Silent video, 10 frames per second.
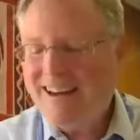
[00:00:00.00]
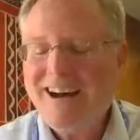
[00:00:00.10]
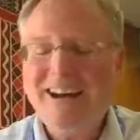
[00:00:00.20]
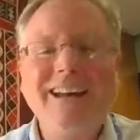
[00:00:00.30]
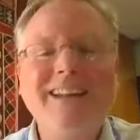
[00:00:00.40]

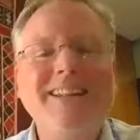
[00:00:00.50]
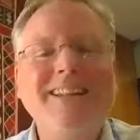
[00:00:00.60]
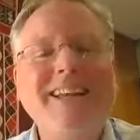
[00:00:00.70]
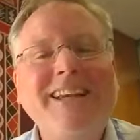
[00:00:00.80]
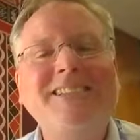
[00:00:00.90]
at
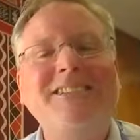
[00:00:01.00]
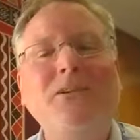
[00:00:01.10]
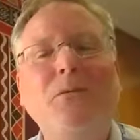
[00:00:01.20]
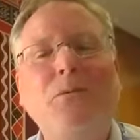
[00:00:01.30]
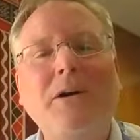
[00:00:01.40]
least
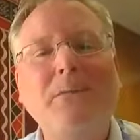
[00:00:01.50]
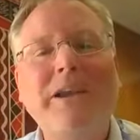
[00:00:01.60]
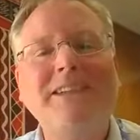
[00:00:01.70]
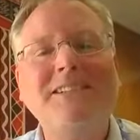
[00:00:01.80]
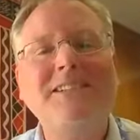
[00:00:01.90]
what we
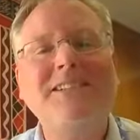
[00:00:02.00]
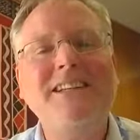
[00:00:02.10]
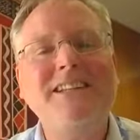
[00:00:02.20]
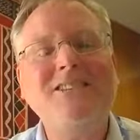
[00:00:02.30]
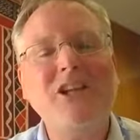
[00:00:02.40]
can
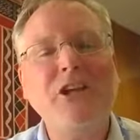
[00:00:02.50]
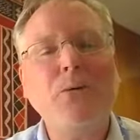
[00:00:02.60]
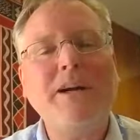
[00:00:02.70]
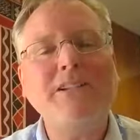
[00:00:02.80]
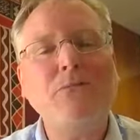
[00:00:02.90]
see is the
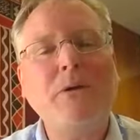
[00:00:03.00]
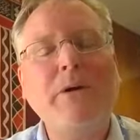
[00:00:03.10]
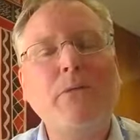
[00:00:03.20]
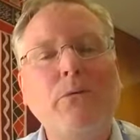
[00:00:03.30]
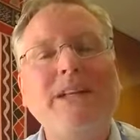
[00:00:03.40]
U.S., when
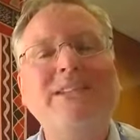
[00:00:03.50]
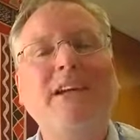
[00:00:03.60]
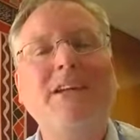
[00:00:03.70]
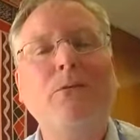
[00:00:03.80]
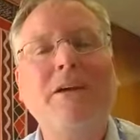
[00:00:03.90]
we
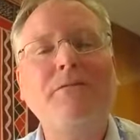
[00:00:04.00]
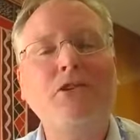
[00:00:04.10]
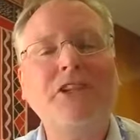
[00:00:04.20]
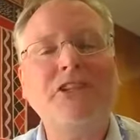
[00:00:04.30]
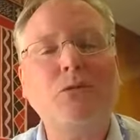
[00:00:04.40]
resettle
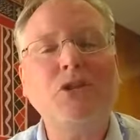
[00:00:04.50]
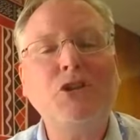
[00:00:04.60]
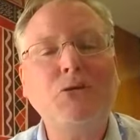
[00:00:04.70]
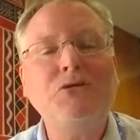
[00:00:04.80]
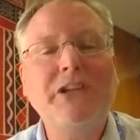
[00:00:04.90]
refugees, we're
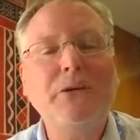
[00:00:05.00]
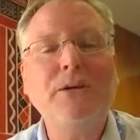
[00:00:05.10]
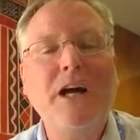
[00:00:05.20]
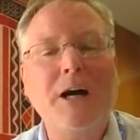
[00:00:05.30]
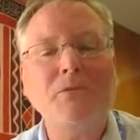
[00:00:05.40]
choosing who
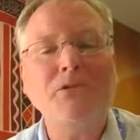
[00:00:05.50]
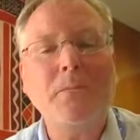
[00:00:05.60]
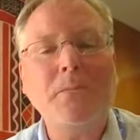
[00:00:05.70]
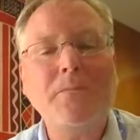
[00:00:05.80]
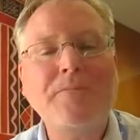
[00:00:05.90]
comes,
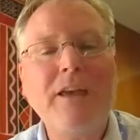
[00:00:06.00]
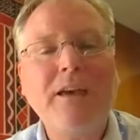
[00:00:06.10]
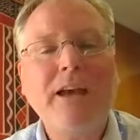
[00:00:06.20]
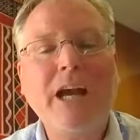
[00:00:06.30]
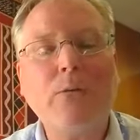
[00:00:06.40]

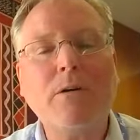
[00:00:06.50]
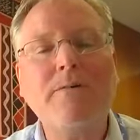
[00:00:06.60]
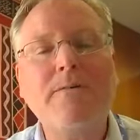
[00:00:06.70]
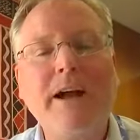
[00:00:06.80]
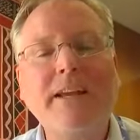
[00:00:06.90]
and we're
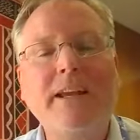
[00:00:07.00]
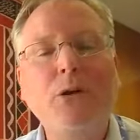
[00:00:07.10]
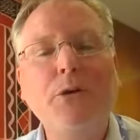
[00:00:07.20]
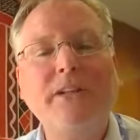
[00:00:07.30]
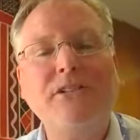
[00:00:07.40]
vetting
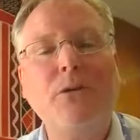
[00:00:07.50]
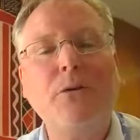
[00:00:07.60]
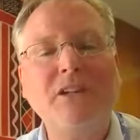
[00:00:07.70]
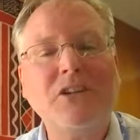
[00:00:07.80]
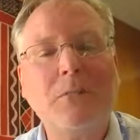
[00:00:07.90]
who gets
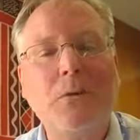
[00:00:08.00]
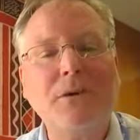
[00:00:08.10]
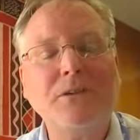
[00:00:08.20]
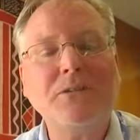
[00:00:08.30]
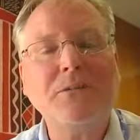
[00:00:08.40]
across our
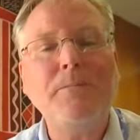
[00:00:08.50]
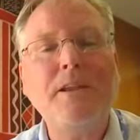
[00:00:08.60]
borders.